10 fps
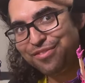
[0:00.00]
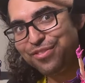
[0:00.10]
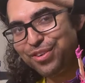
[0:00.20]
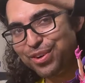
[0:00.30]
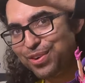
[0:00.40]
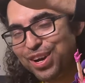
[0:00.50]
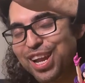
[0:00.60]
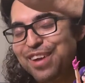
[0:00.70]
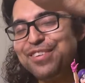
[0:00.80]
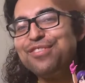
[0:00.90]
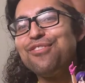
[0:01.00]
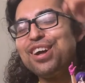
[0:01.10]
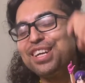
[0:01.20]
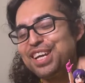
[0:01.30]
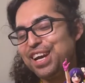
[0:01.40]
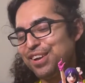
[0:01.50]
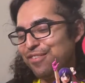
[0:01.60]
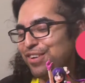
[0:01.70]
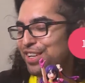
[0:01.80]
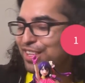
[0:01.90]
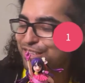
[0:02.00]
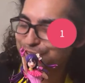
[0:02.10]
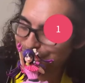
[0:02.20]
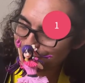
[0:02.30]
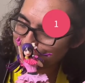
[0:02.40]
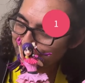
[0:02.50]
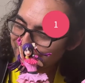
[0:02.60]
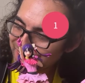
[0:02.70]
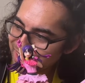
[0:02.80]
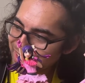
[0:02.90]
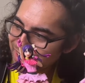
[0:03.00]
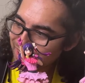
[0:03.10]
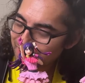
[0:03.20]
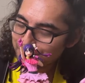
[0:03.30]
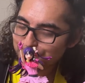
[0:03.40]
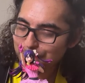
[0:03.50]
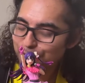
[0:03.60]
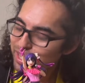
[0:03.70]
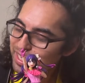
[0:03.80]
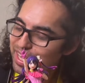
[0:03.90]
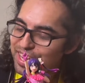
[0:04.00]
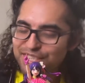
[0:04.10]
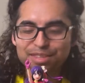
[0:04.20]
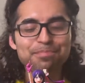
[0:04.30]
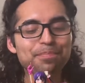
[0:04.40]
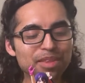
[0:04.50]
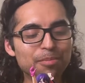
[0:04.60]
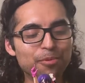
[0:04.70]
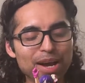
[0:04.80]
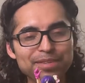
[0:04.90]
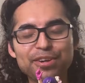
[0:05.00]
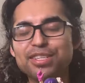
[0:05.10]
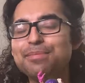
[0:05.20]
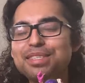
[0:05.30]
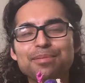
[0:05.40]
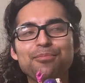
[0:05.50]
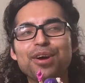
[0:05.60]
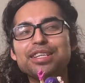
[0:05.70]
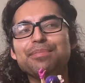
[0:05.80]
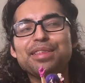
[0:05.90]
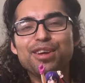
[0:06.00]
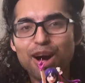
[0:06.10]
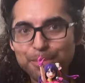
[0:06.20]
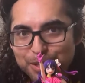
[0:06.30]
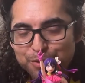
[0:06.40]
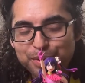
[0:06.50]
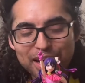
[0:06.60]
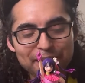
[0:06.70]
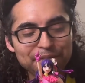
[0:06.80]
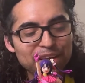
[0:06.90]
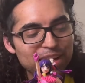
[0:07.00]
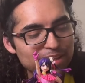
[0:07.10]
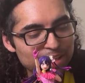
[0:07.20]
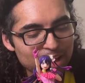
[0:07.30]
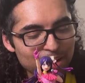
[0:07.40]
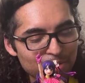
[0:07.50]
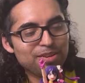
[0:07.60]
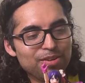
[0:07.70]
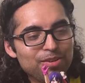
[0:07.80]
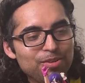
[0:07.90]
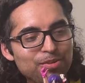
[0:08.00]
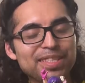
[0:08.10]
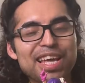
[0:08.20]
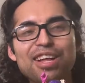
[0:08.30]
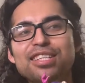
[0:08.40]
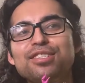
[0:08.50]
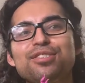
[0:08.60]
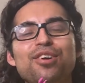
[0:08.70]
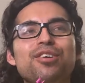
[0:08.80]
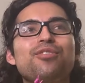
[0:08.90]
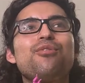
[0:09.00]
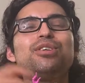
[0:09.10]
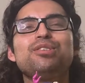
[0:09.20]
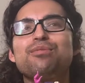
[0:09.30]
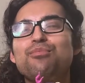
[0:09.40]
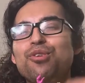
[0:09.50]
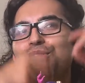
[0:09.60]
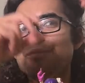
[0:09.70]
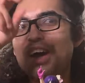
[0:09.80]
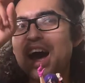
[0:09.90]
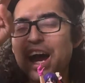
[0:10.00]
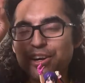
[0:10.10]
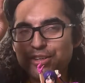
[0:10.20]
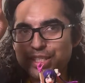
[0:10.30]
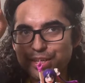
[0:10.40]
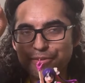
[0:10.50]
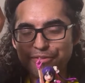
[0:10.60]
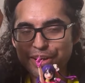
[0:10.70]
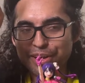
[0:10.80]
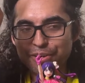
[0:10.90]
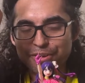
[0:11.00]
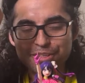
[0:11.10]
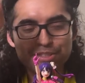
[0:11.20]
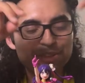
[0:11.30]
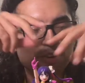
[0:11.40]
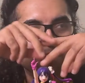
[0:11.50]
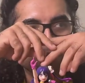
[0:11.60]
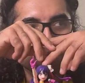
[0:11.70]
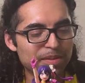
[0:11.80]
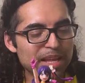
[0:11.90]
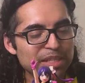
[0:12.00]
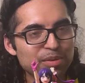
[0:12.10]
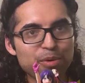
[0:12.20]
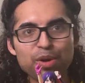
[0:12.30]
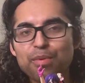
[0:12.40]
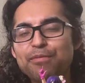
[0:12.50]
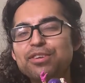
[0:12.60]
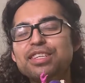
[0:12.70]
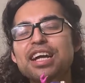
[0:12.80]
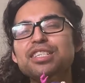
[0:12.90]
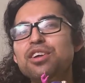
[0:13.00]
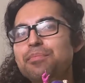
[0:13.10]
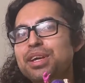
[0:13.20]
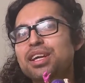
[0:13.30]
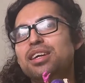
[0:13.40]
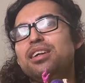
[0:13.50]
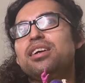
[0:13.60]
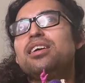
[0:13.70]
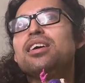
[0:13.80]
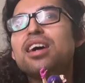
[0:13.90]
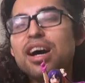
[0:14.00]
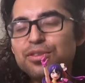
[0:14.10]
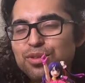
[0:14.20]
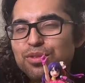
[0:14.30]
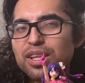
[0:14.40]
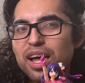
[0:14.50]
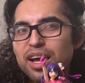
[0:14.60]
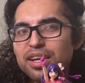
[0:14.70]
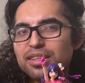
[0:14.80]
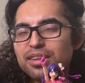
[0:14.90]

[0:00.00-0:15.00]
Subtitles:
FuRyu if you want to get her one, the trio try it. But really nice price figures. I'm just impressed by the options we have now. So now let's start going to the more higher tier figures. So the next one we're going to review is actually going to be a new line